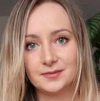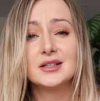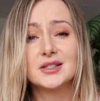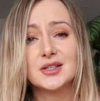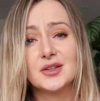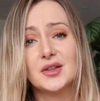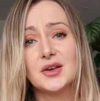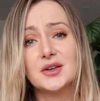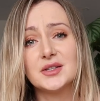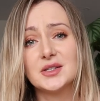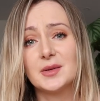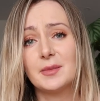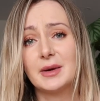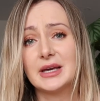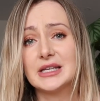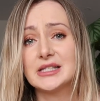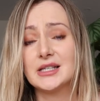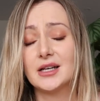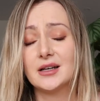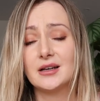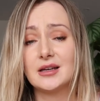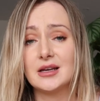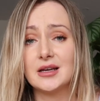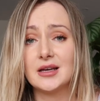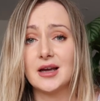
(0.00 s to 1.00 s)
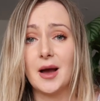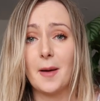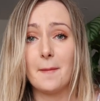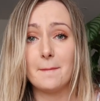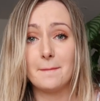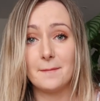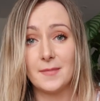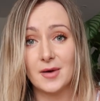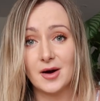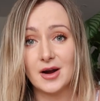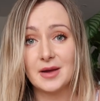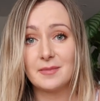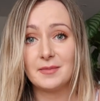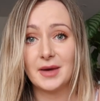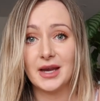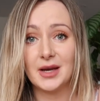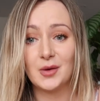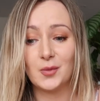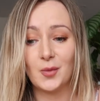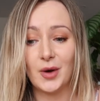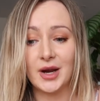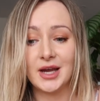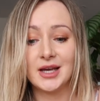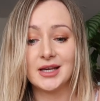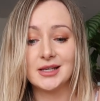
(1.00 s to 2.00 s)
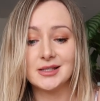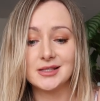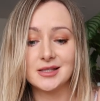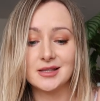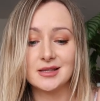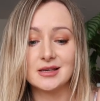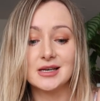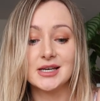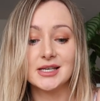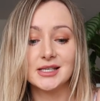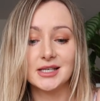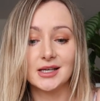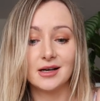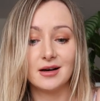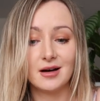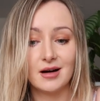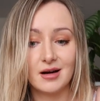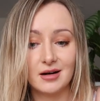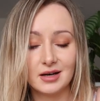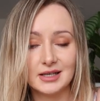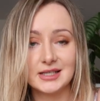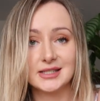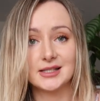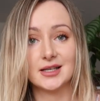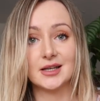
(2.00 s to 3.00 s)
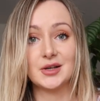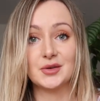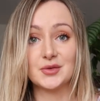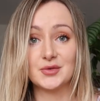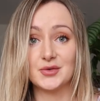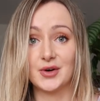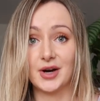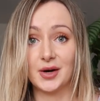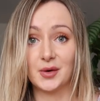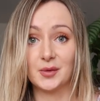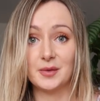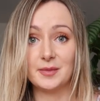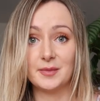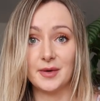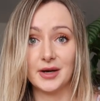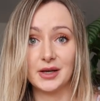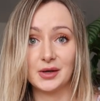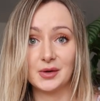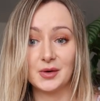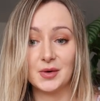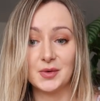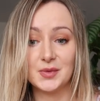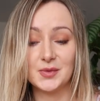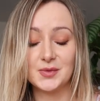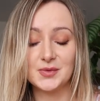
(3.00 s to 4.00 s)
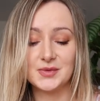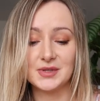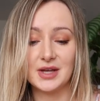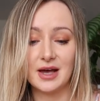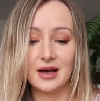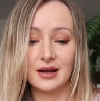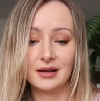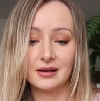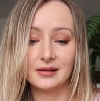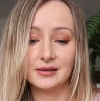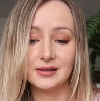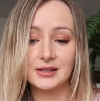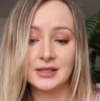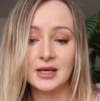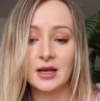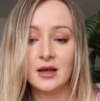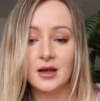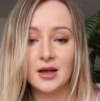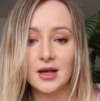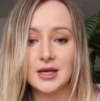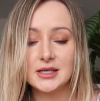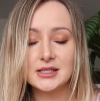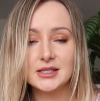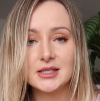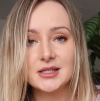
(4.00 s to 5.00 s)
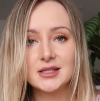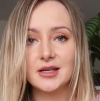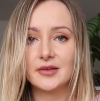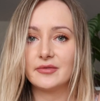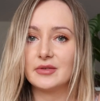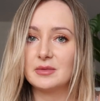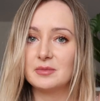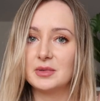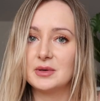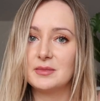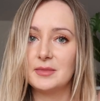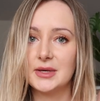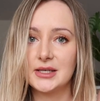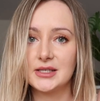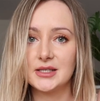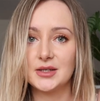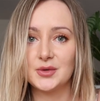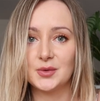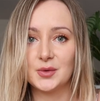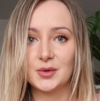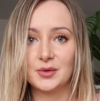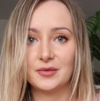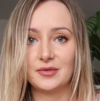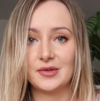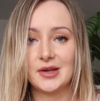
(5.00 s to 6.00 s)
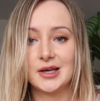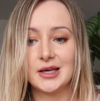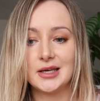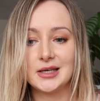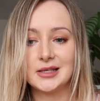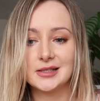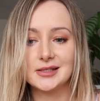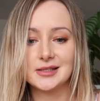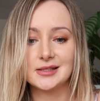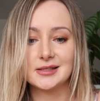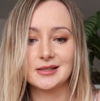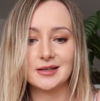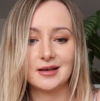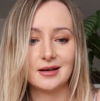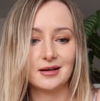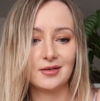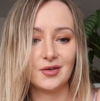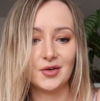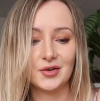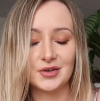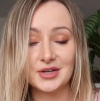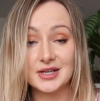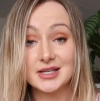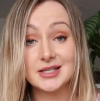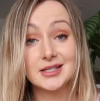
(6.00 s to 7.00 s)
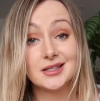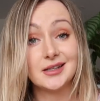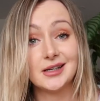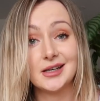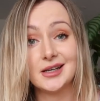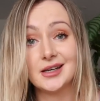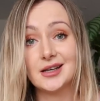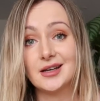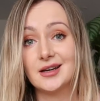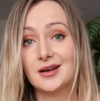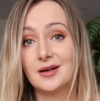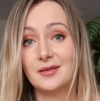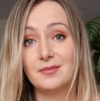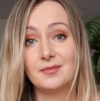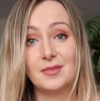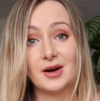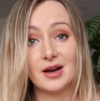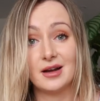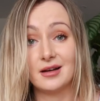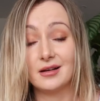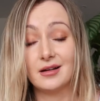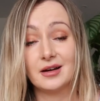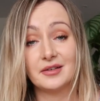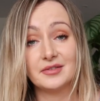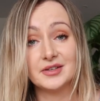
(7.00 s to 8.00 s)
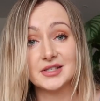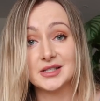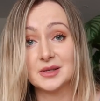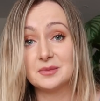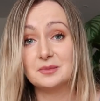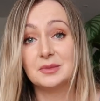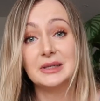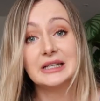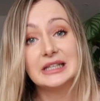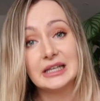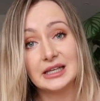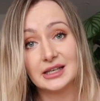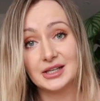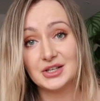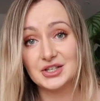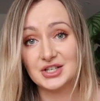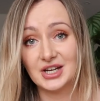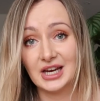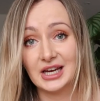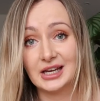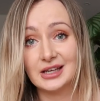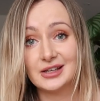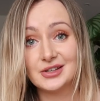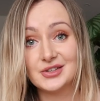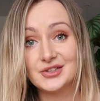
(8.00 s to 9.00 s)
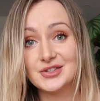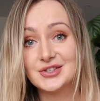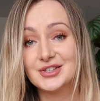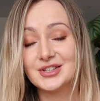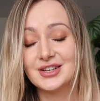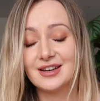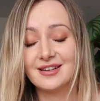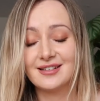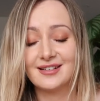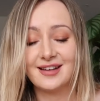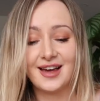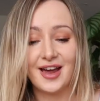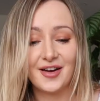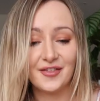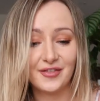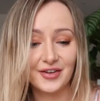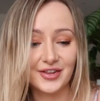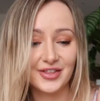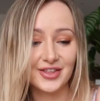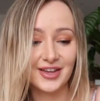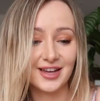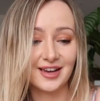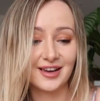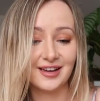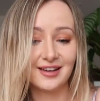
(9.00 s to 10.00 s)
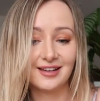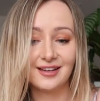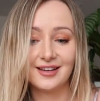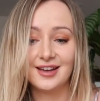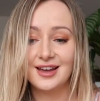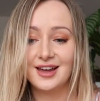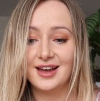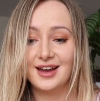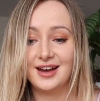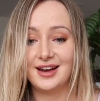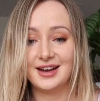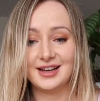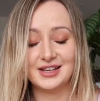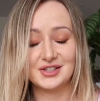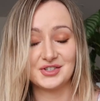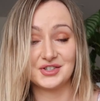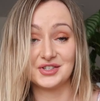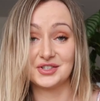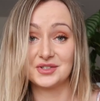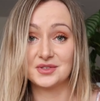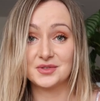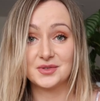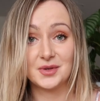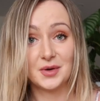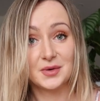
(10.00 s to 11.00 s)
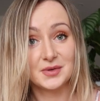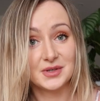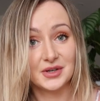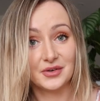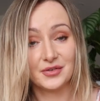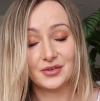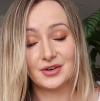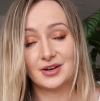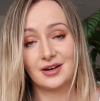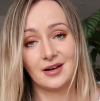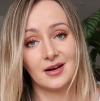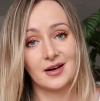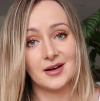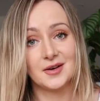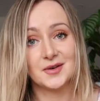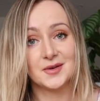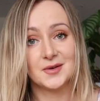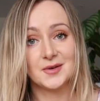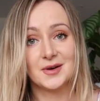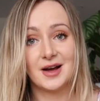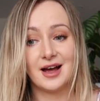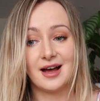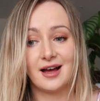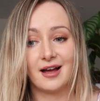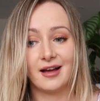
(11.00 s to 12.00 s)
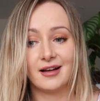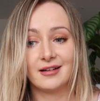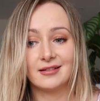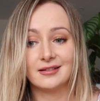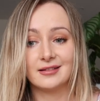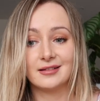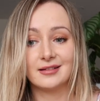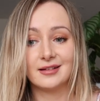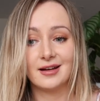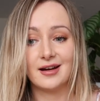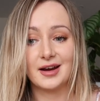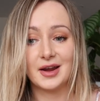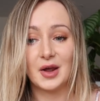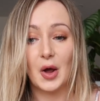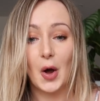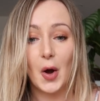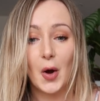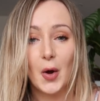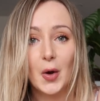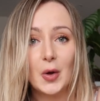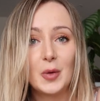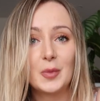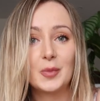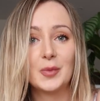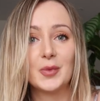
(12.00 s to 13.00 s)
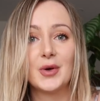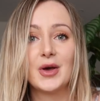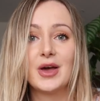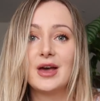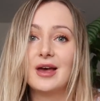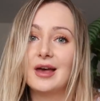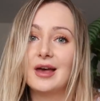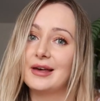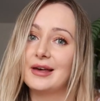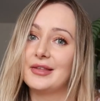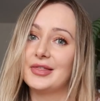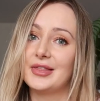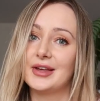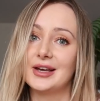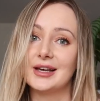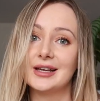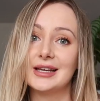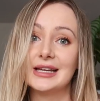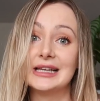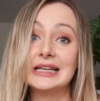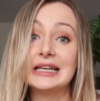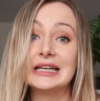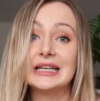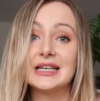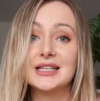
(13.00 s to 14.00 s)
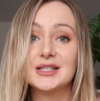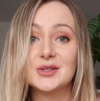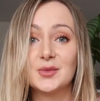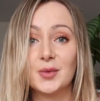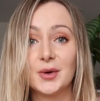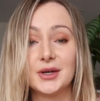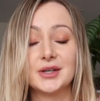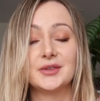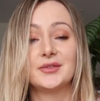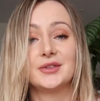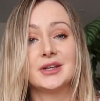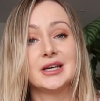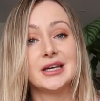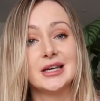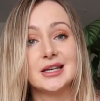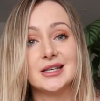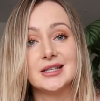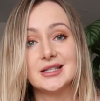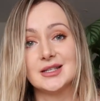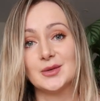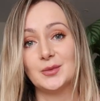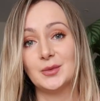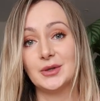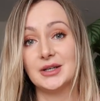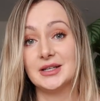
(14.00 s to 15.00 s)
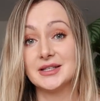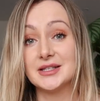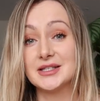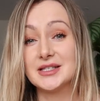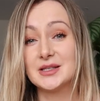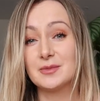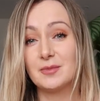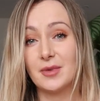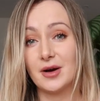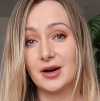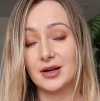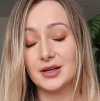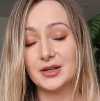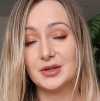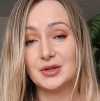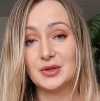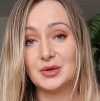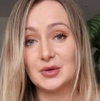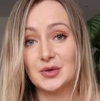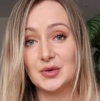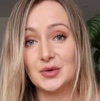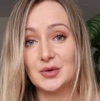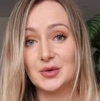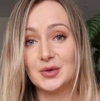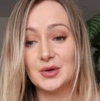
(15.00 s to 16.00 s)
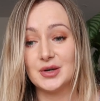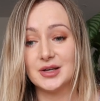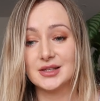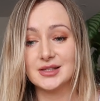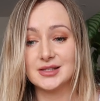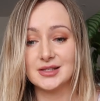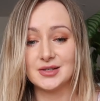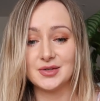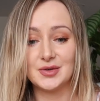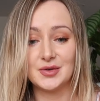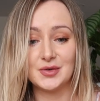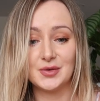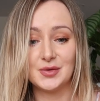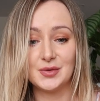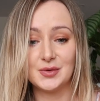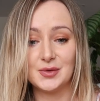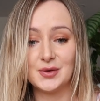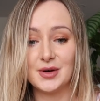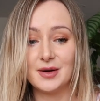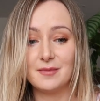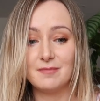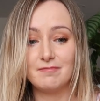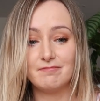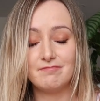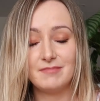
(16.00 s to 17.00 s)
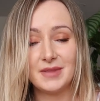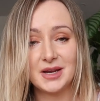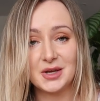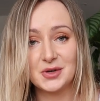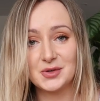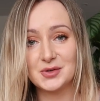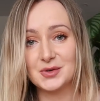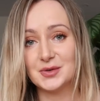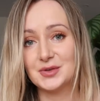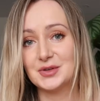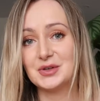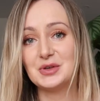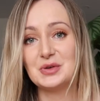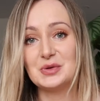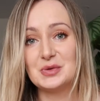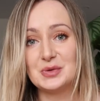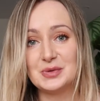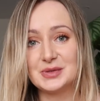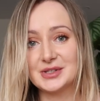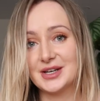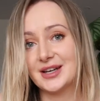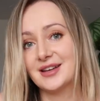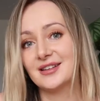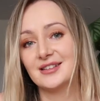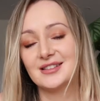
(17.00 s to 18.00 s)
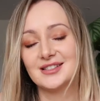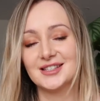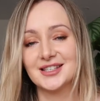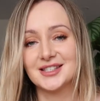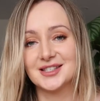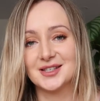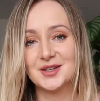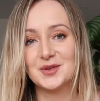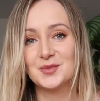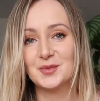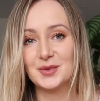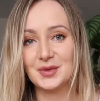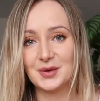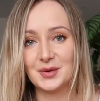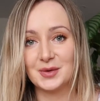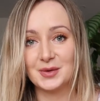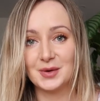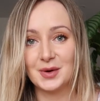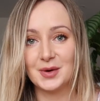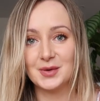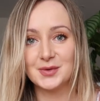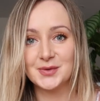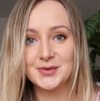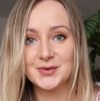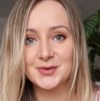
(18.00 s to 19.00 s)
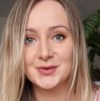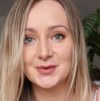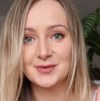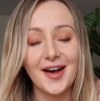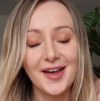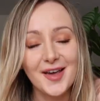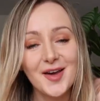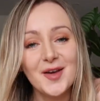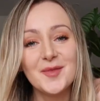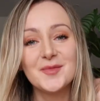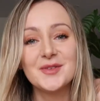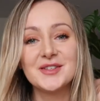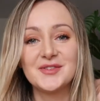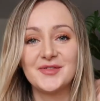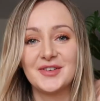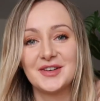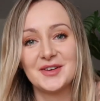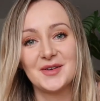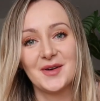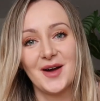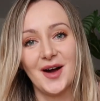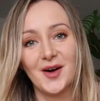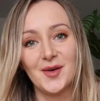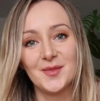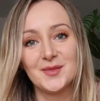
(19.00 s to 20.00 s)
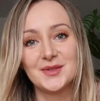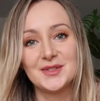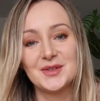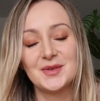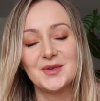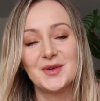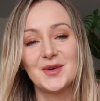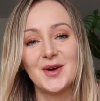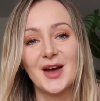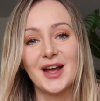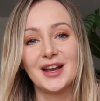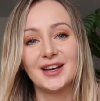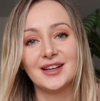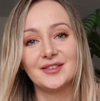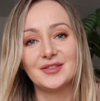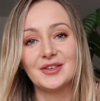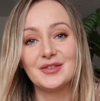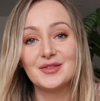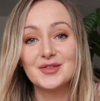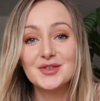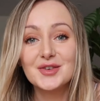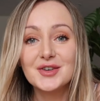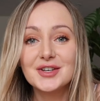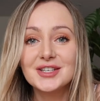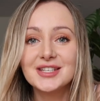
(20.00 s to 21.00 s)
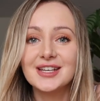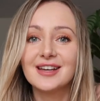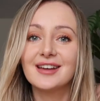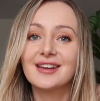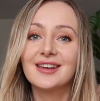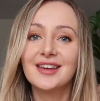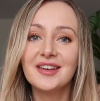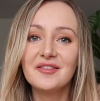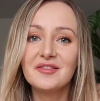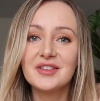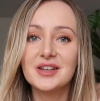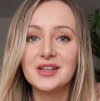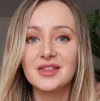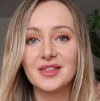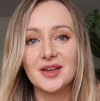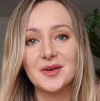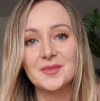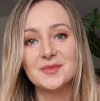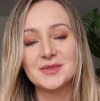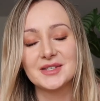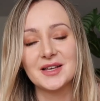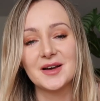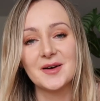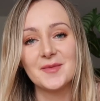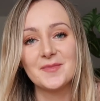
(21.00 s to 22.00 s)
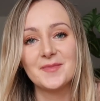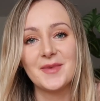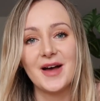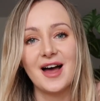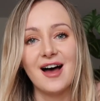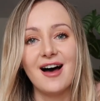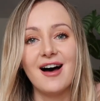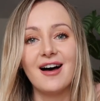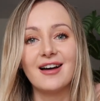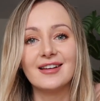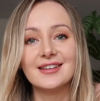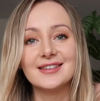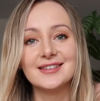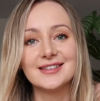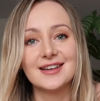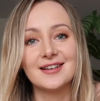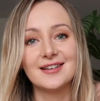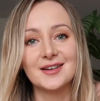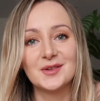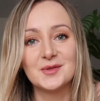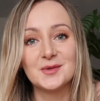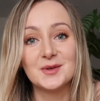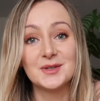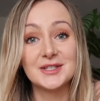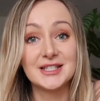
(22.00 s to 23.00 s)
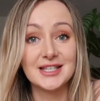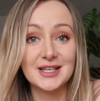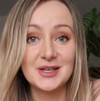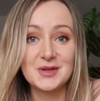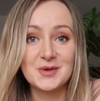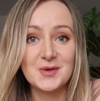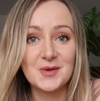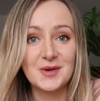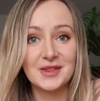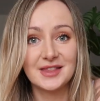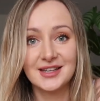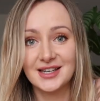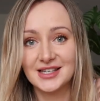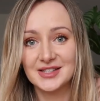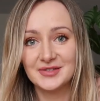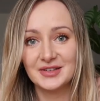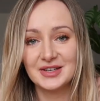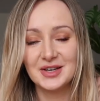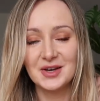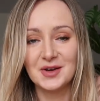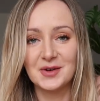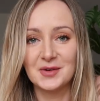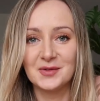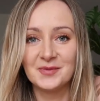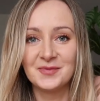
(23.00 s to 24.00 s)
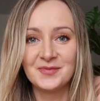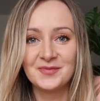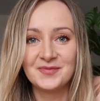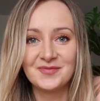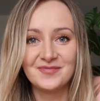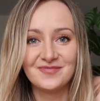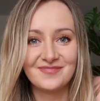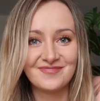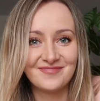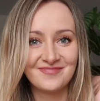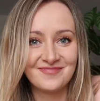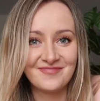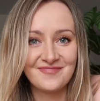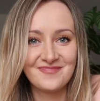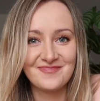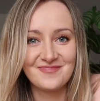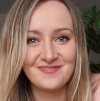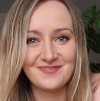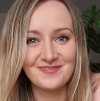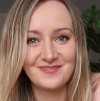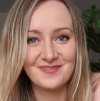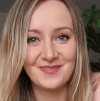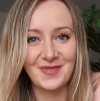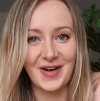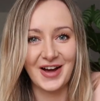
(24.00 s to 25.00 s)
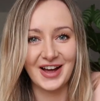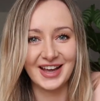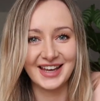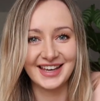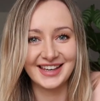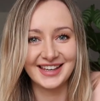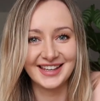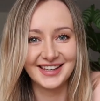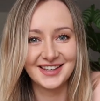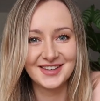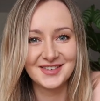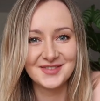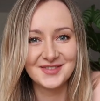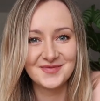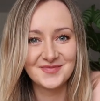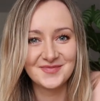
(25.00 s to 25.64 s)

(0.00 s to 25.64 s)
So those are basically my main ways that I stay on track with my goals. And since I've implemented all of these, honestly, my life has completely changed. Everything is just so different now. And I hope that at least one of these will inspire you to make sure that you stay consistent with your goals. I hope this video helps you. And if you enjoyed it, give it a thumbs up, and I will see you in the next video. Bye.